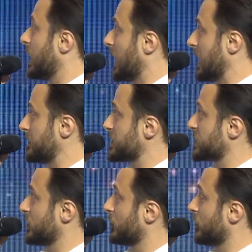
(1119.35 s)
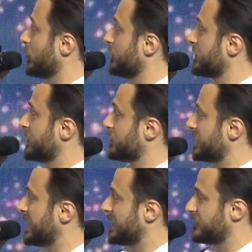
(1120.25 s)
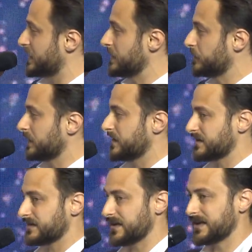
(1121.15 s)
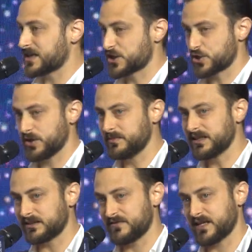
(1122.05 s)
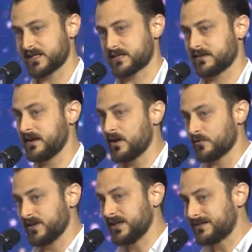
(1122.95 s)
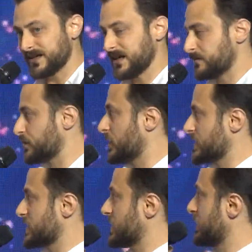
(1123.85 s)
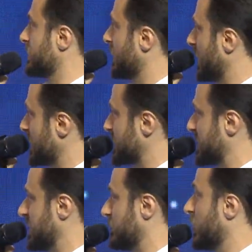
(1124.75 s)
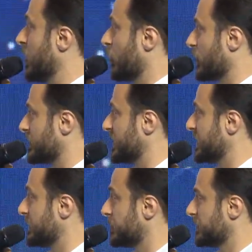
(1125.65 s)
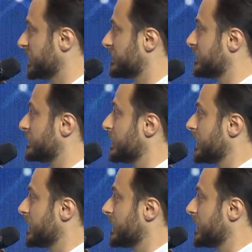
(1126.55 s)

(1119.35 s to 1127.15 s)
So over there, they have implemented an extremely advanced real-time processing scheme where they implemented